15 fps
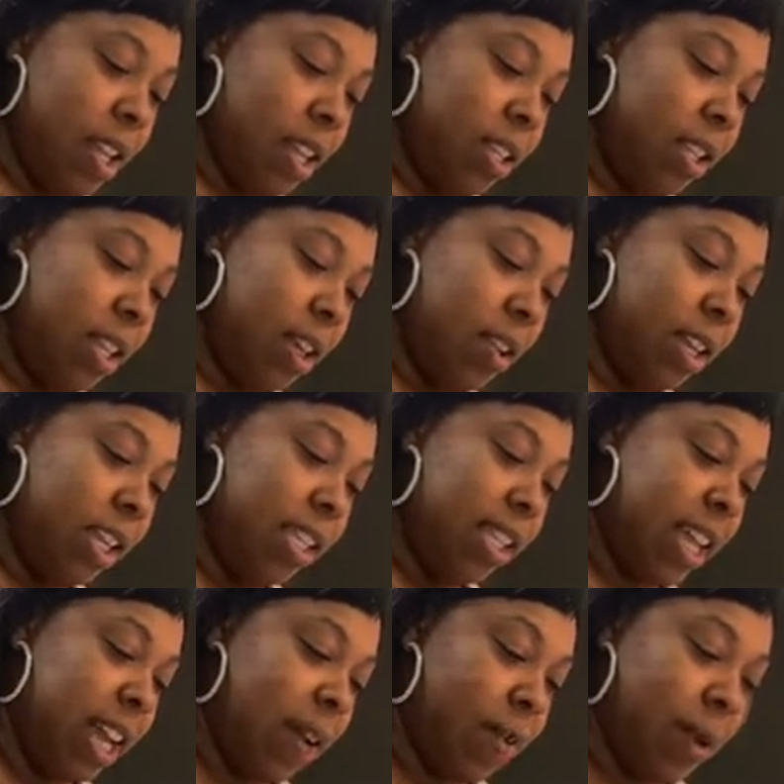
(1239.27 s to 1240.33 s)
So this
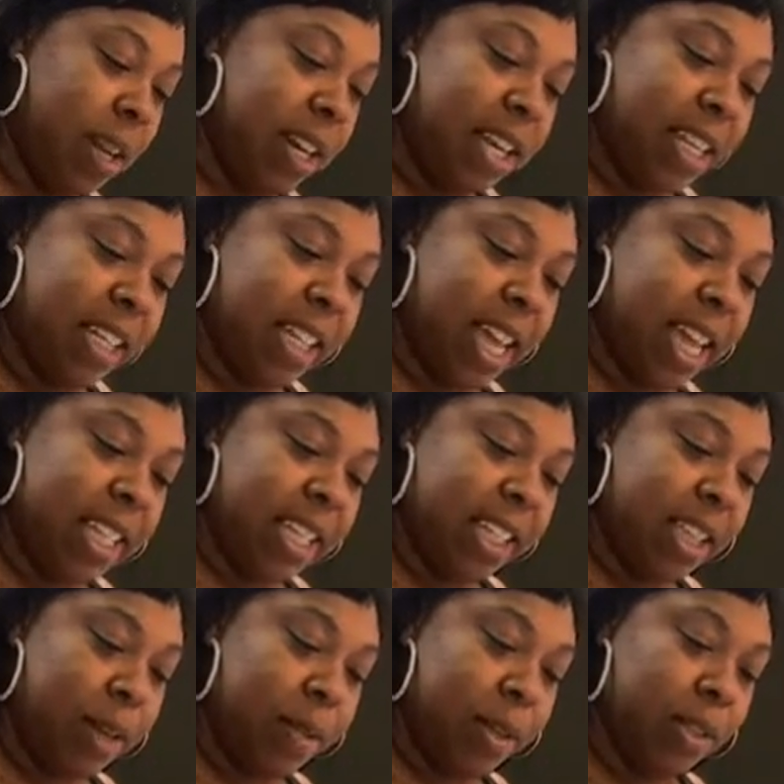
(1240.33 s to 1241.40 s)
side, one of this sides is
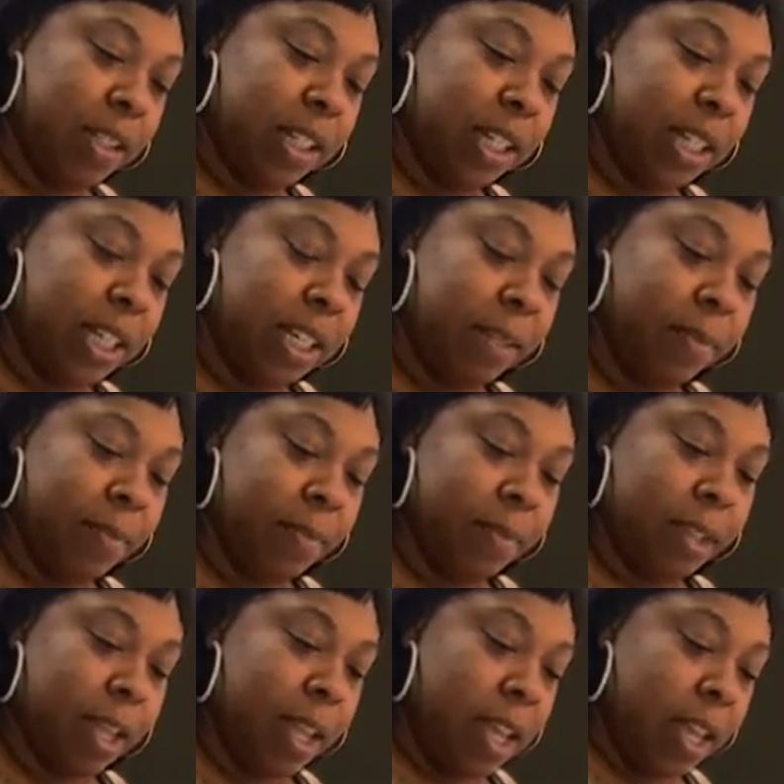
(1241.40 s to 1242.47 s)
almost done.
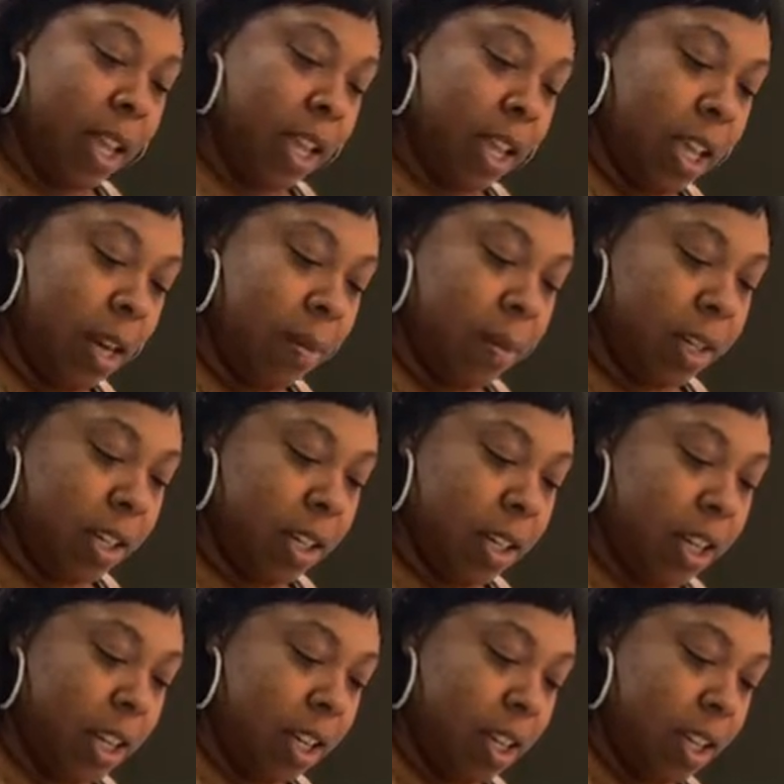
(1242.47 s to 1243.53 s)
And I'm going to show
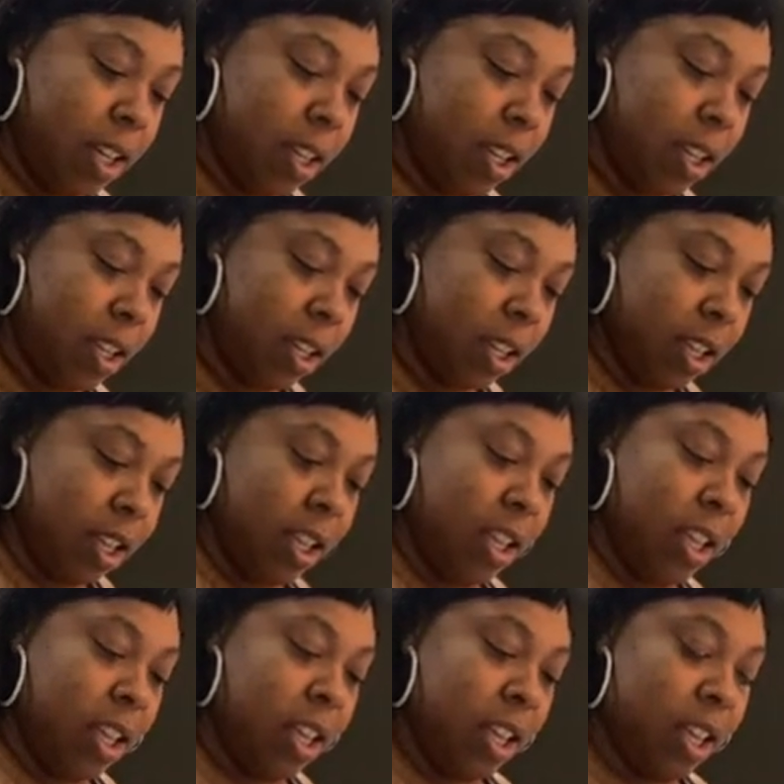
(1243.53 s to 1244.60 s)
you.
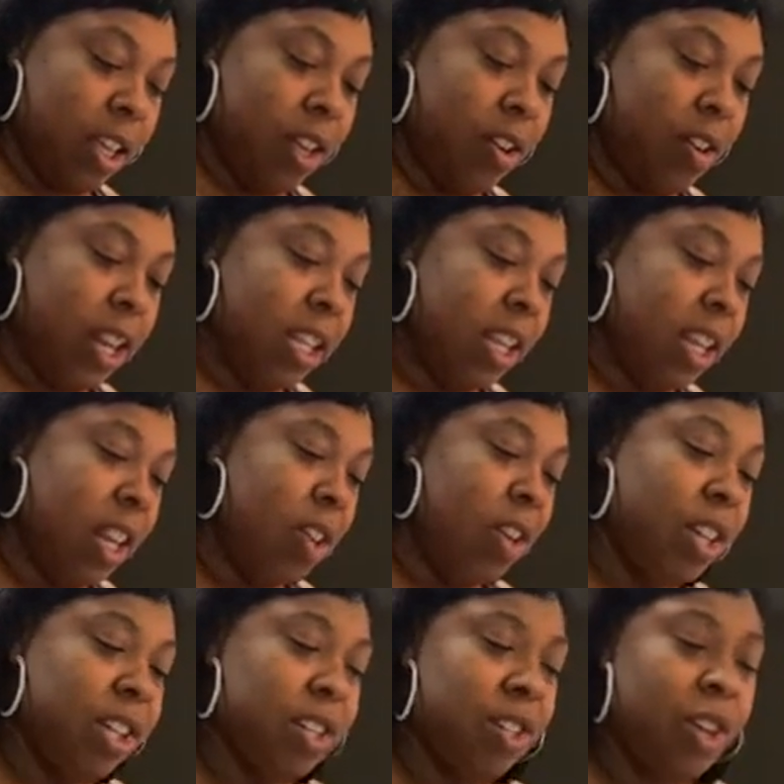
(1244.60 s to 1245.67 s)
You don't have to know
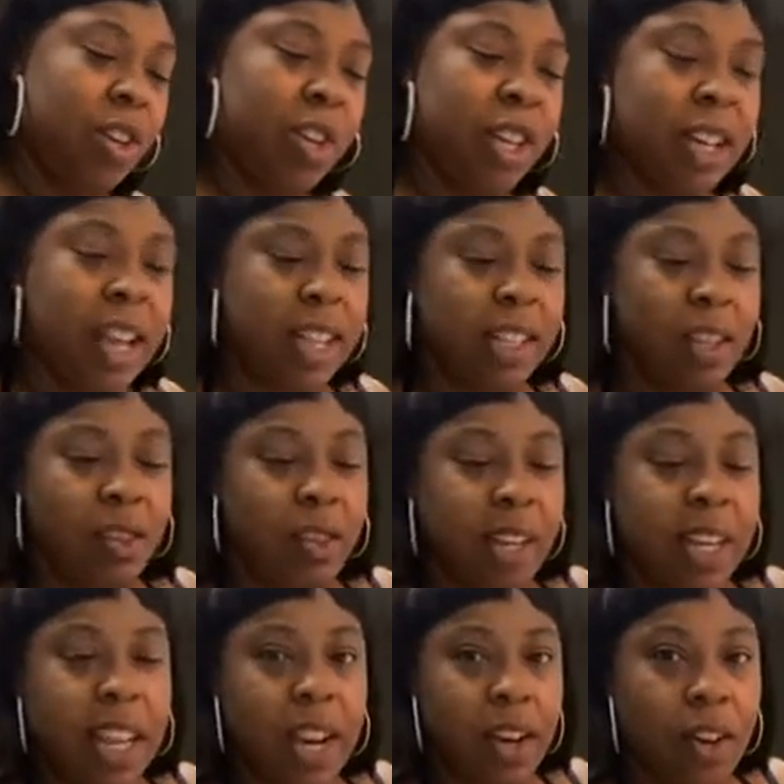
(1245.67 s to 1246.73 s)
because you know they're not to cook
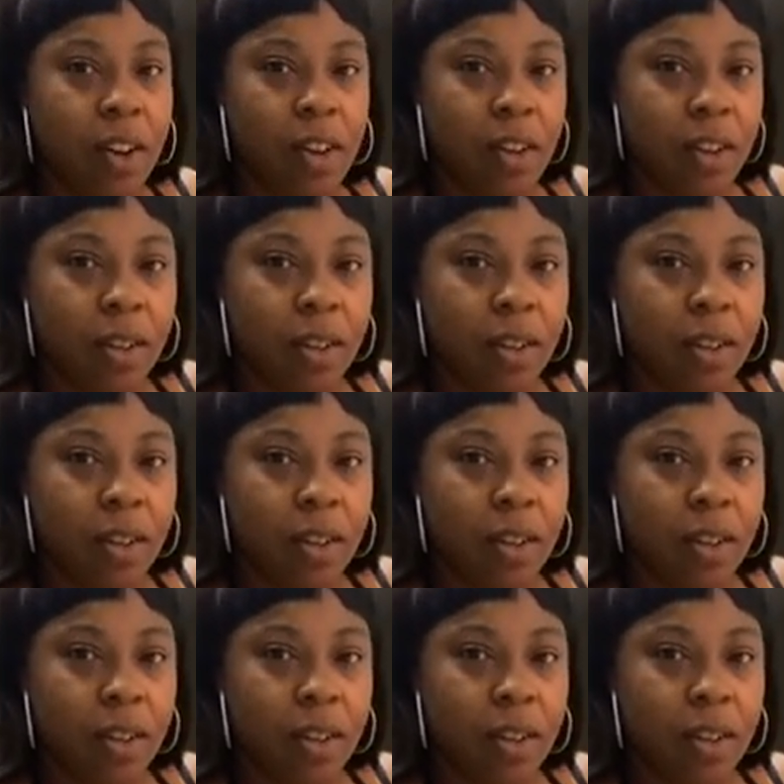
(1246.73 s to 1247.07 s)
it that long.